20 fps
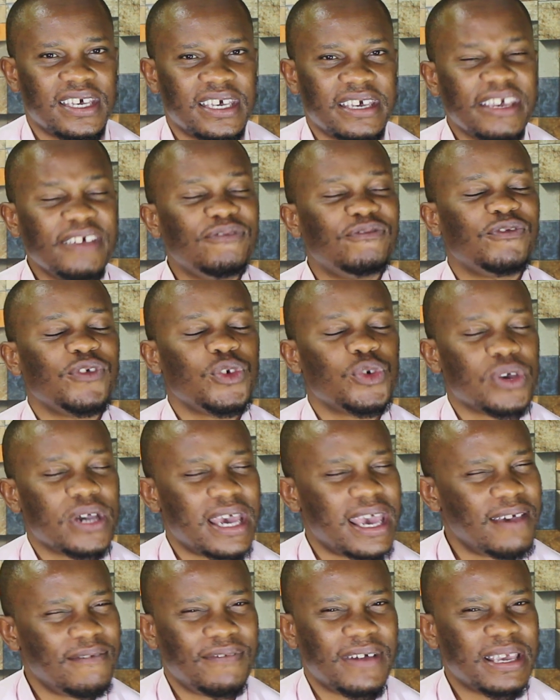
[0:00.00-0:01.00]
If you
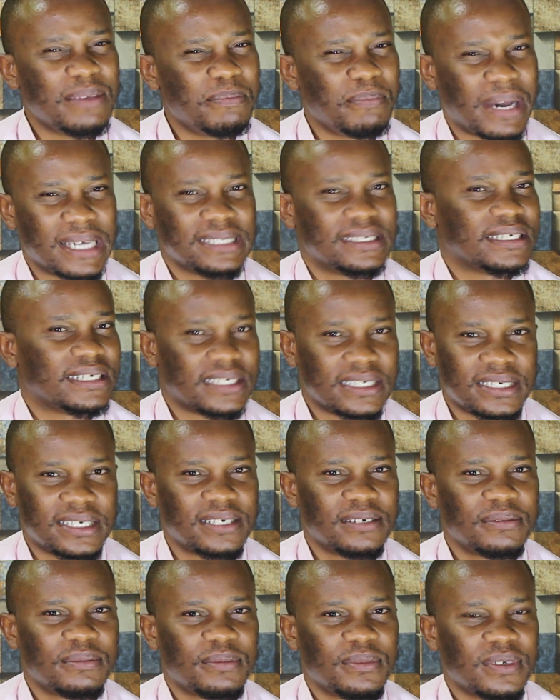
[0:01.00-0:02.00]
ever imagined
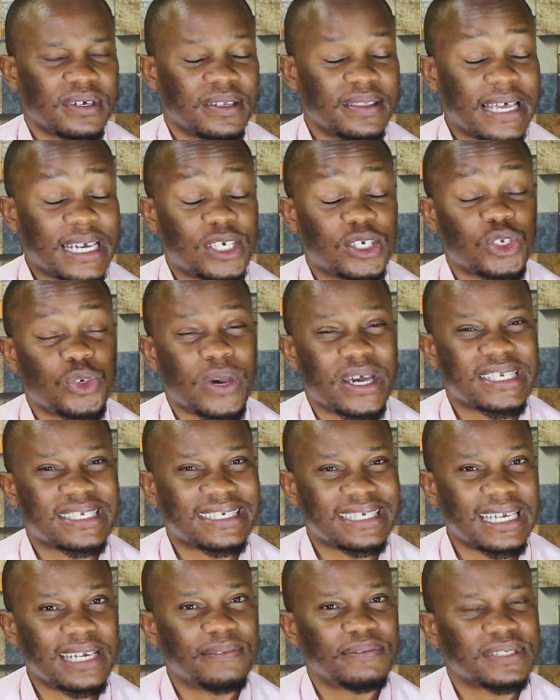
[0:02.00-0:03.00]
that you are
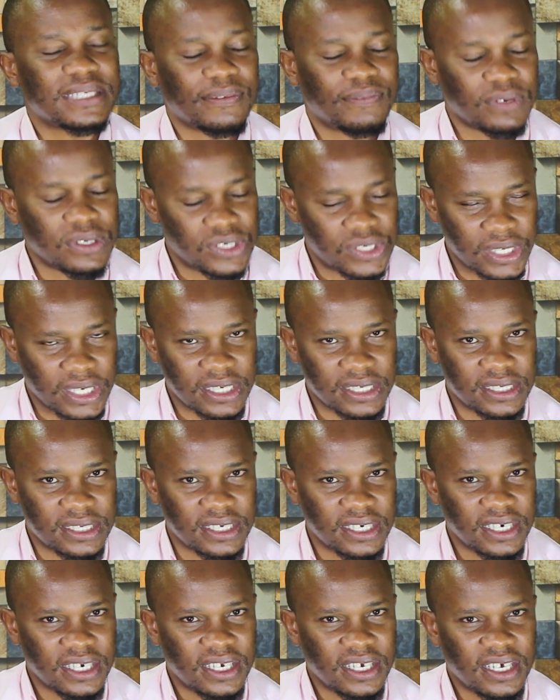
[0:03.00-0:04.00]
self-sufficient,
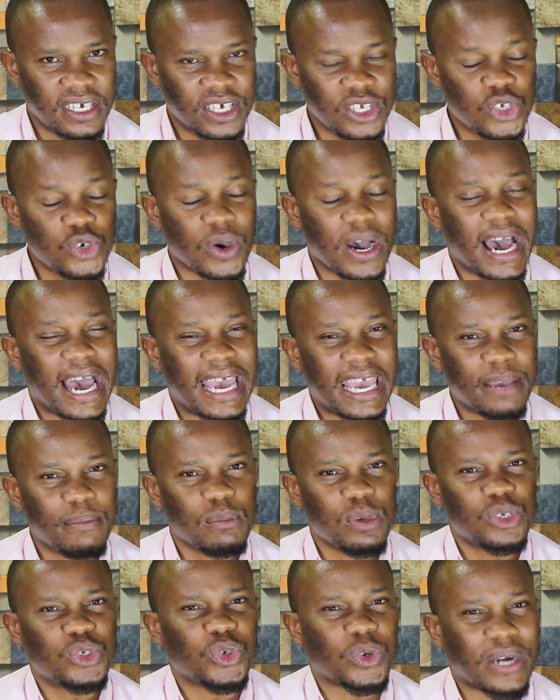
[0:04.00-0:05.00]
you are
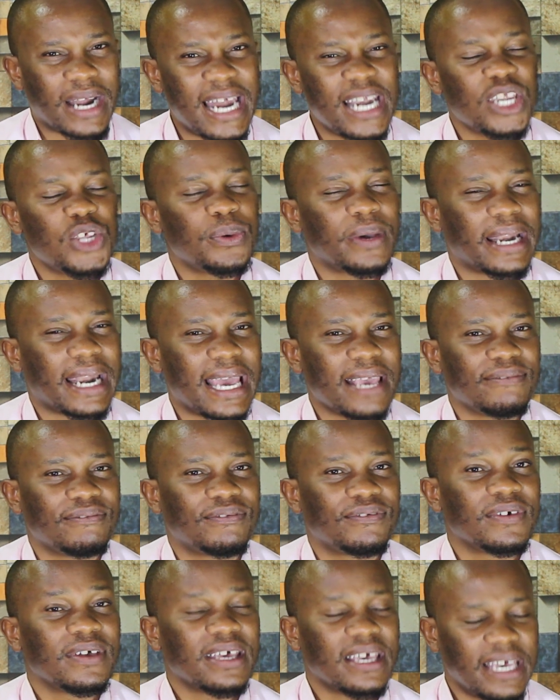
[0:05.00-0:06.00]
able to run your
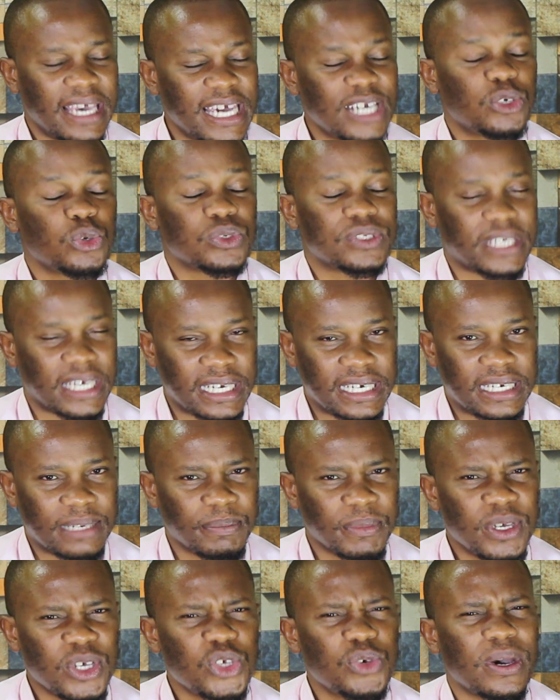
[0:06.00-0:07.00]
life A to Z,
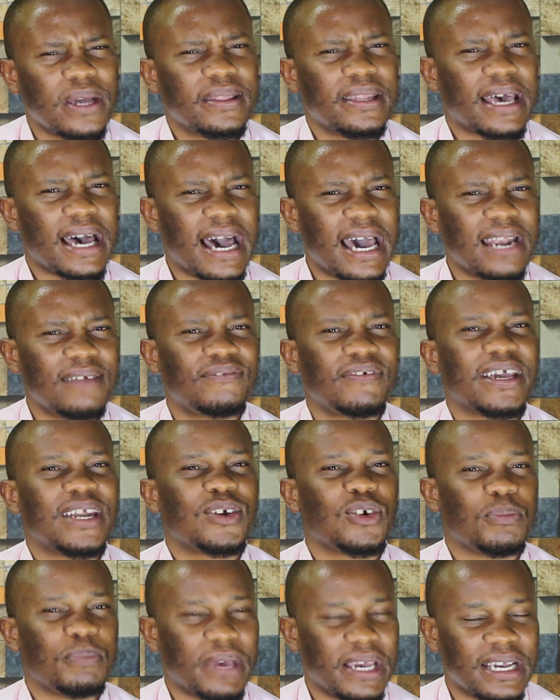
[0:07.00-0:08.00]
you are the alpha
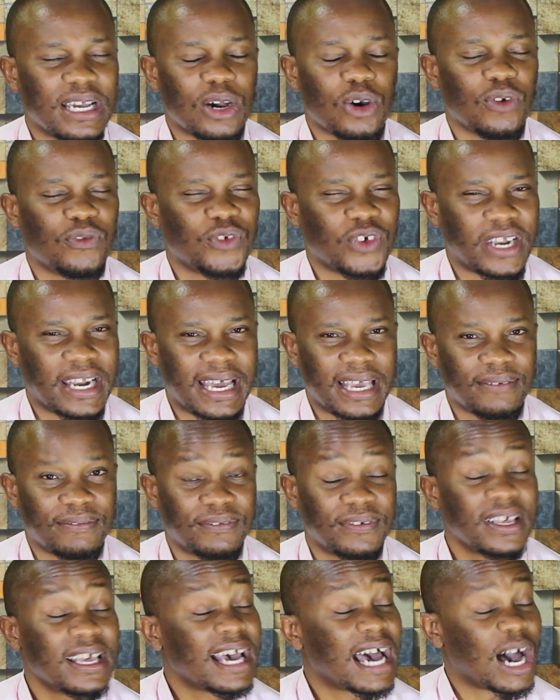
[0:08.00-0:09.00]
and omega of your life,
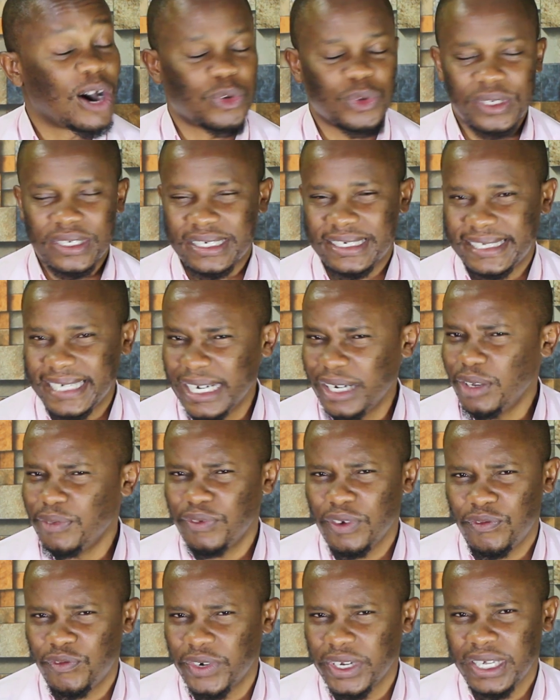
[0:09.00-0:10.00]
I would tell you
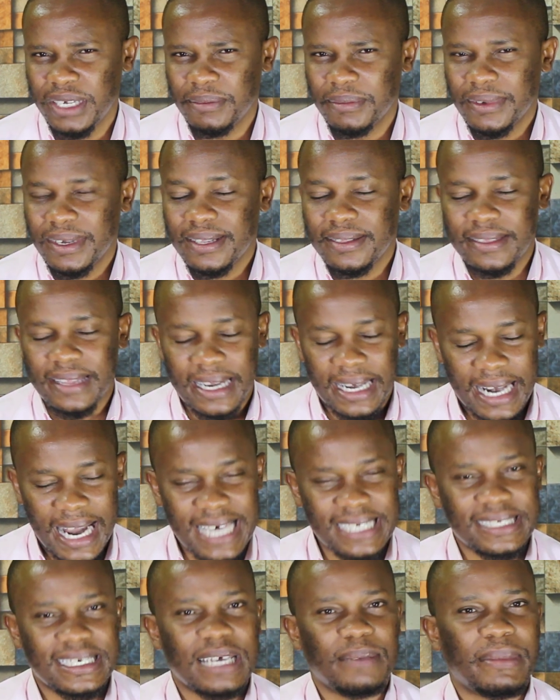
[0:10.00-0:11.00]
for free, the
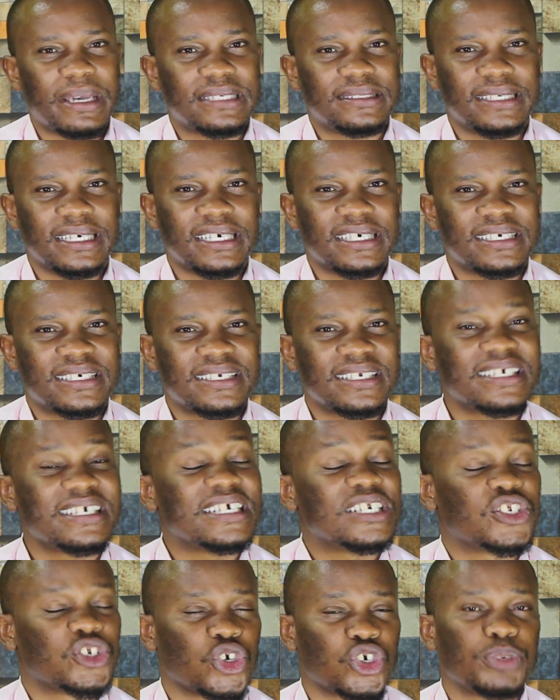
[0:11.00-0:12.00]
last time I checked,
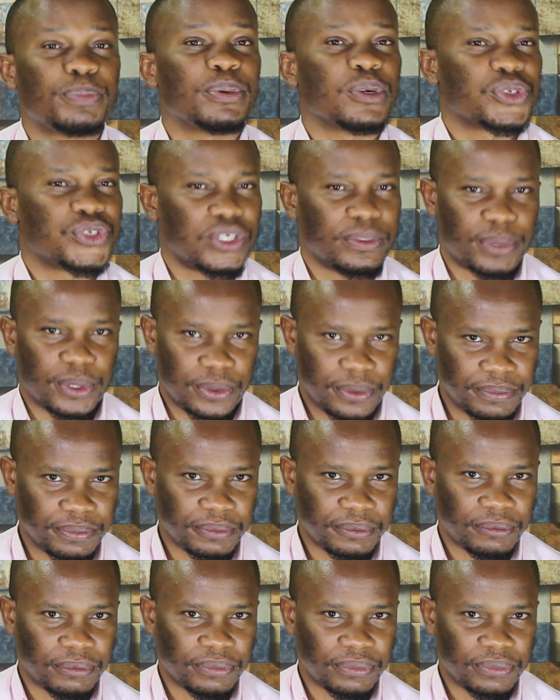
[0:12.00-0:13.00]
it's not possible.
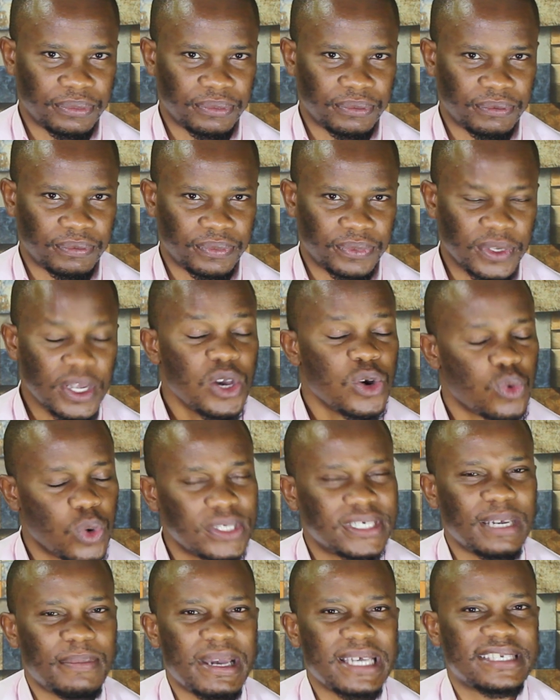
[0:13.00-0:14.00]

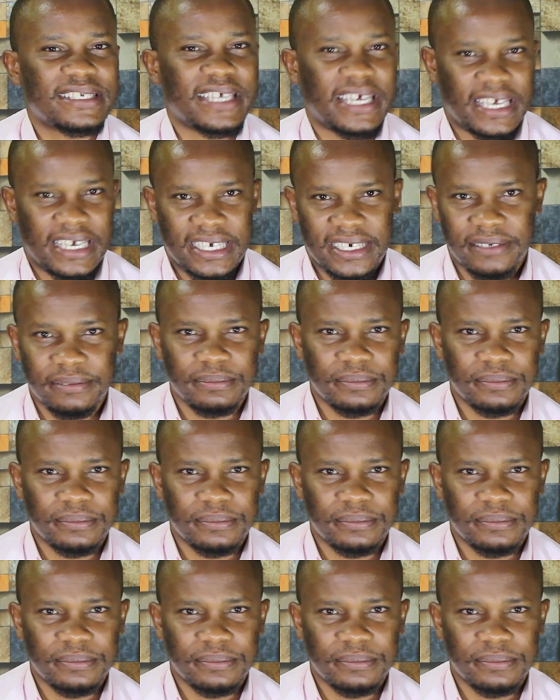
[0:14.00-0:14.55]
What am I saying?